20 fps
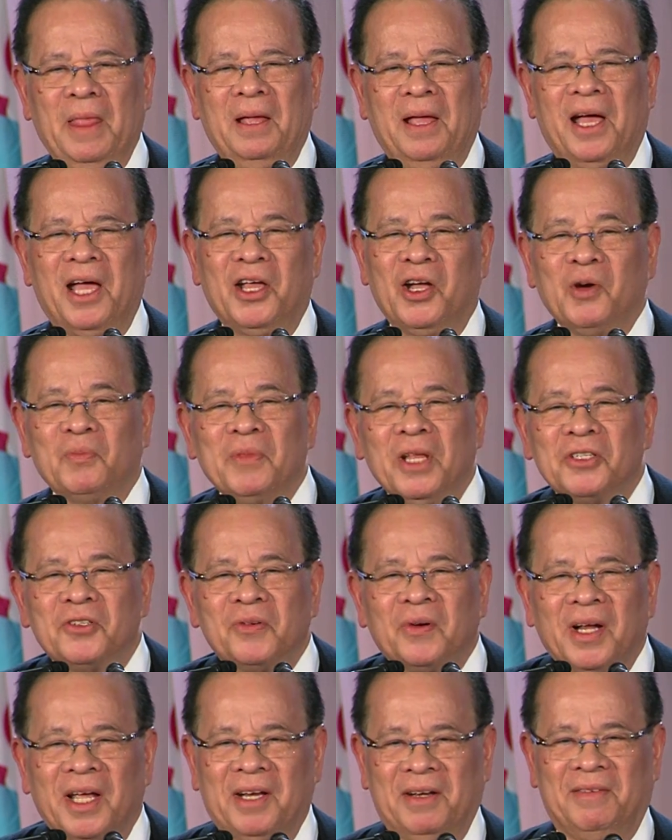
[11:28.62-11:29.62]
I hope that's
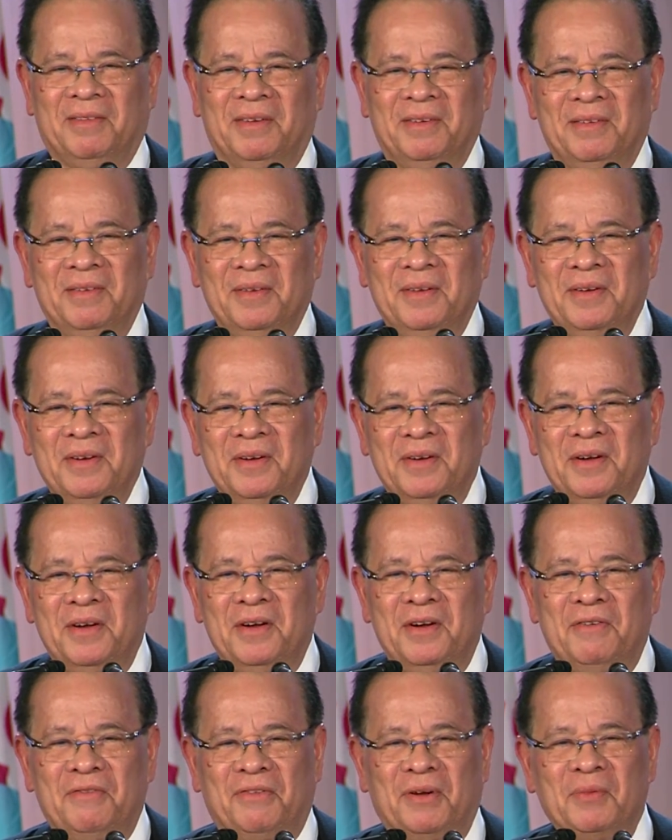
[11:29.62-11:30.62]
right.
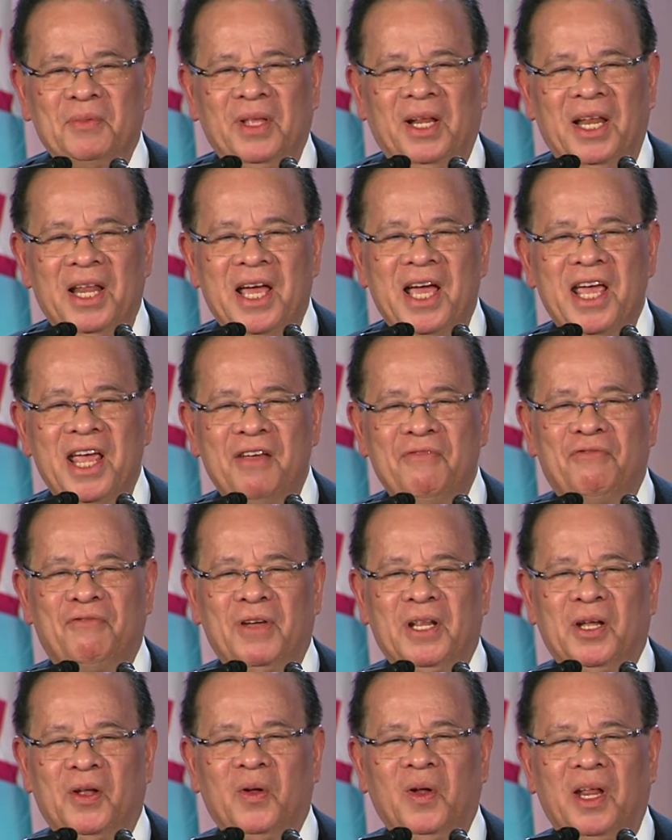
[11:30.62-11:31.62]
From the Life
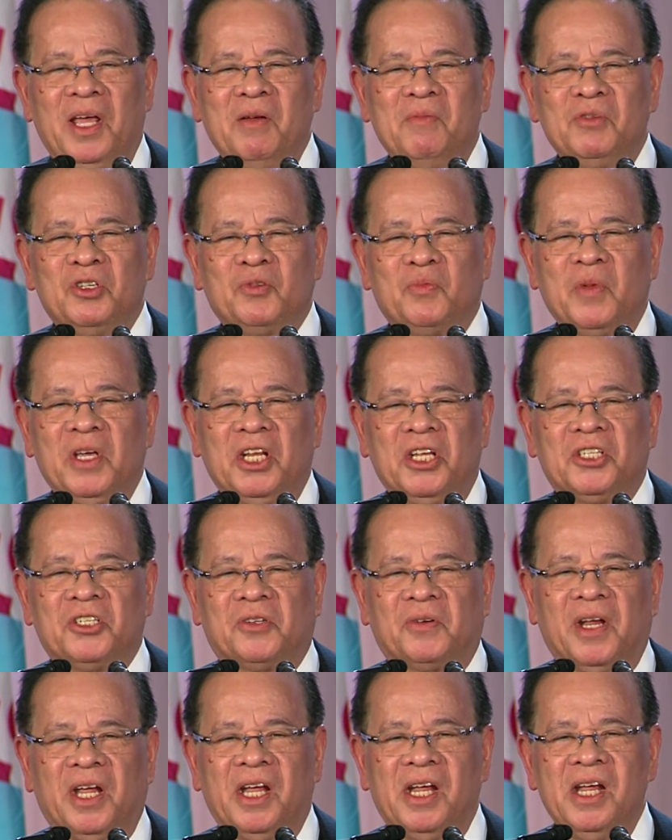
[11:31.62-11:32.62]
Without Limbs
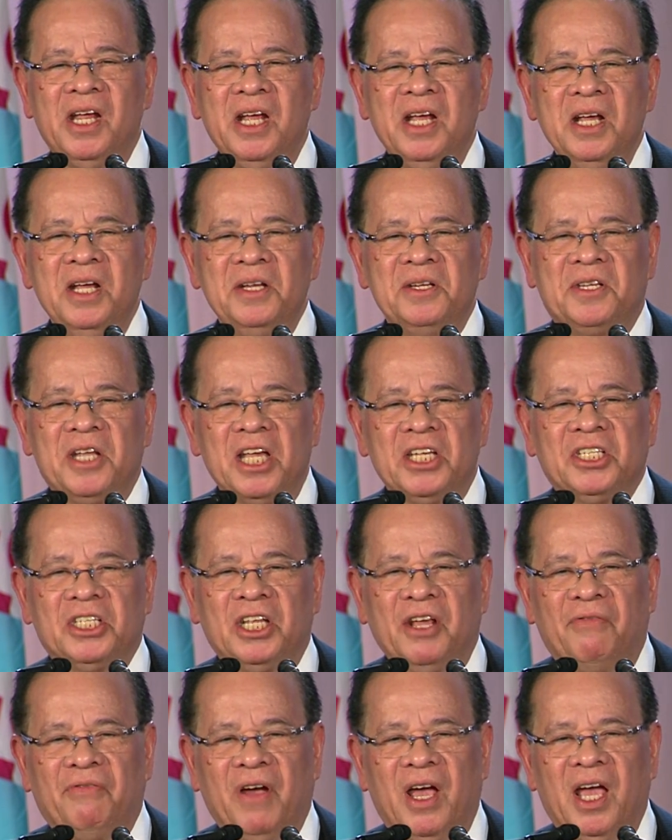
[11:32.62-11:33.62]
ministry
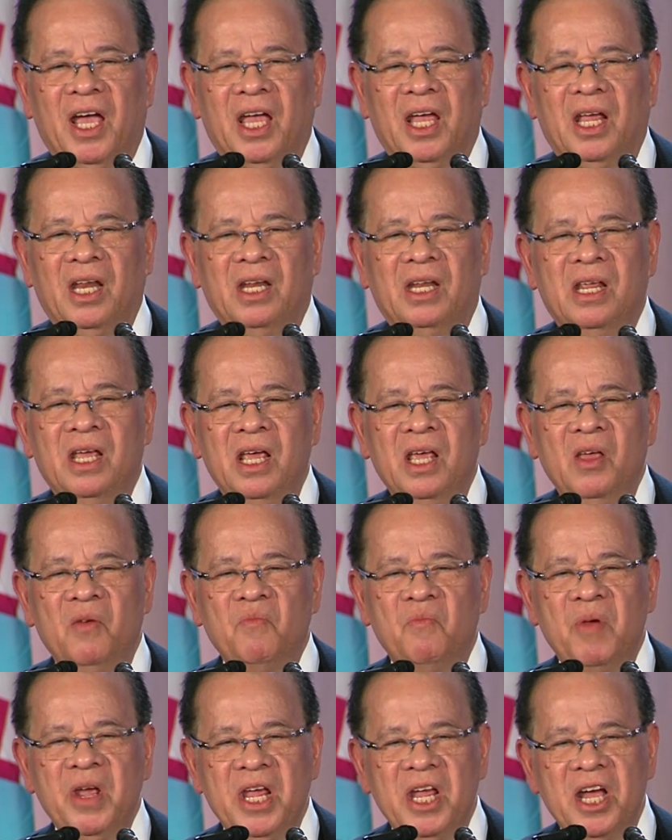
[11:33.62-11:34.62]
testified
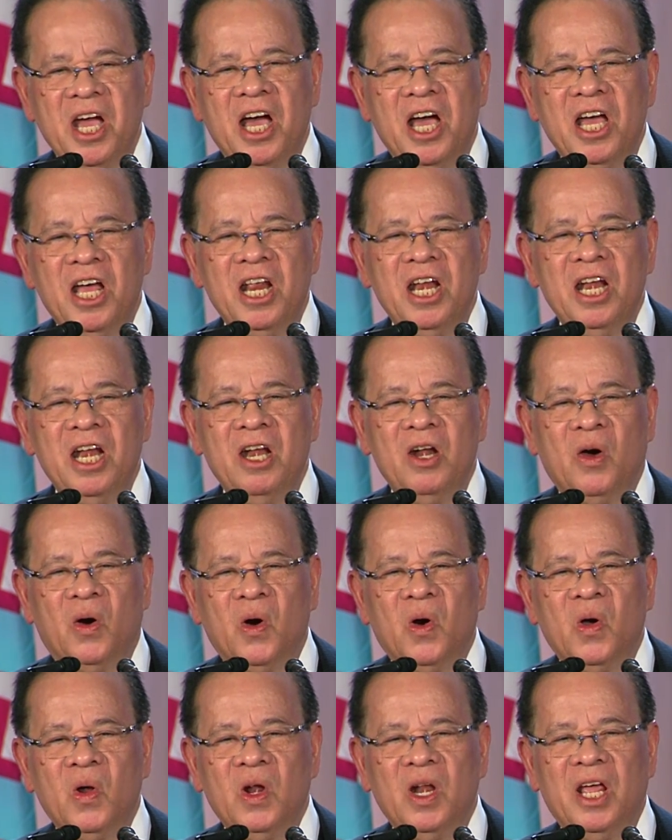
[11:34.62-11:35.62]
beyond
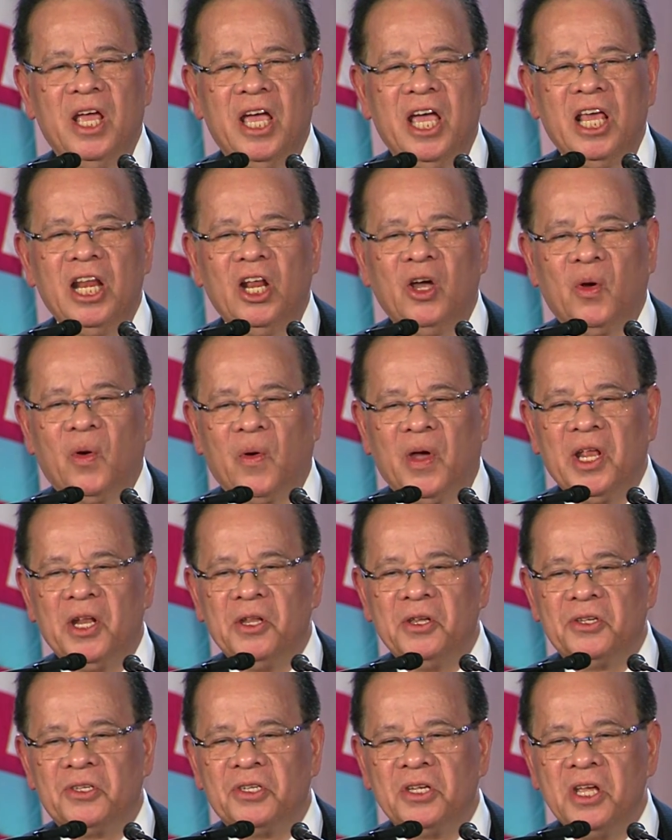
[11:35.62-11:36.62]
all
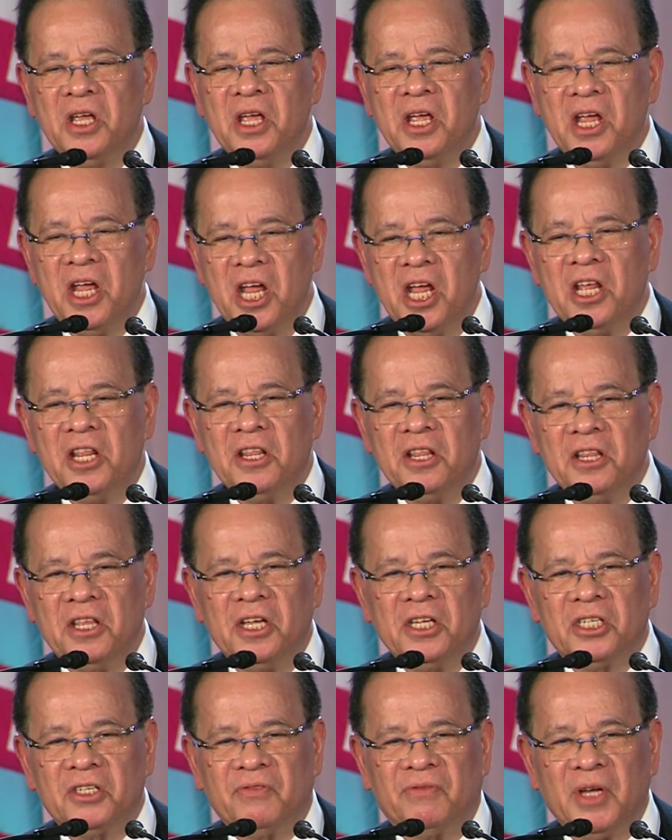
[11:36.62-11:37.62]
eloquence in
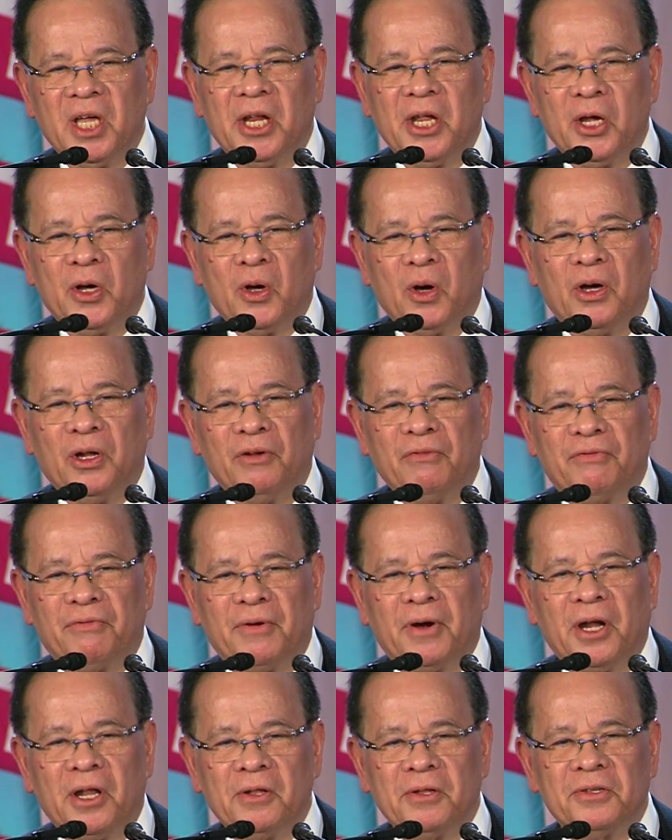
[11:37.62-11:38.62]
this very
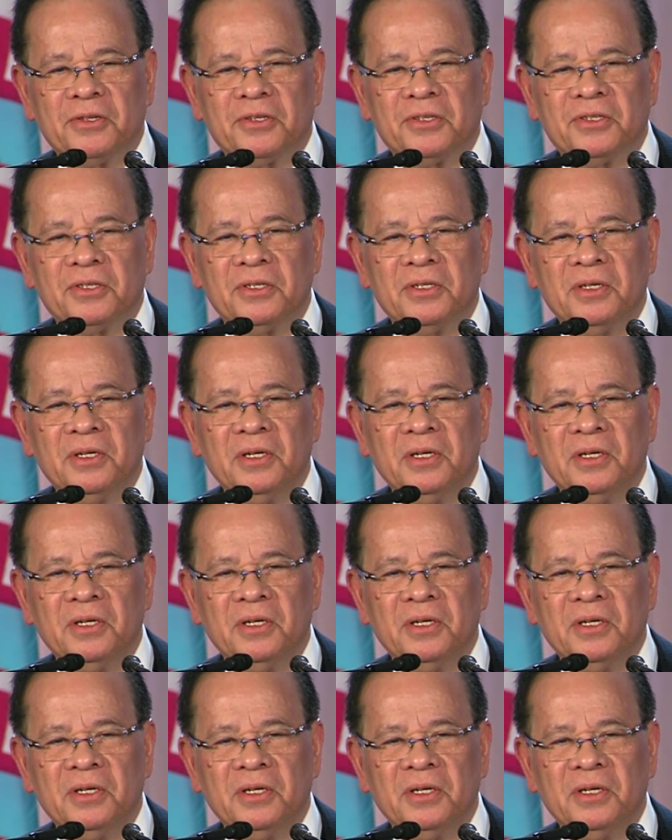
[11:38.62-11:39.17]
conference.